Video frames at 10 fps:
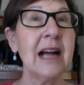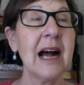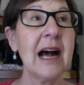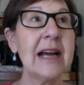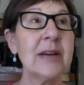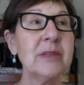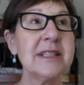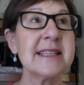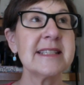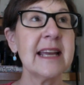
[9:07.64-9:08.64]
I would
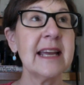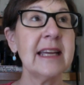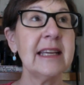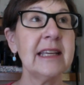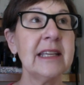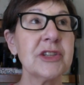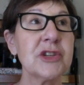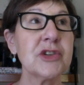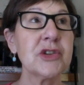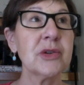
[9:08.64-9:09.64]
say it
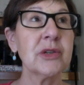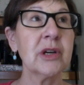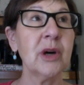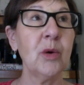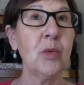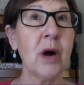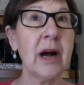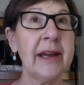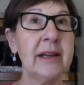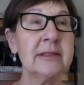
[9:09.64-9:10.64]
took a
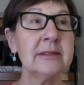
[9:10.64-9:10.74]
while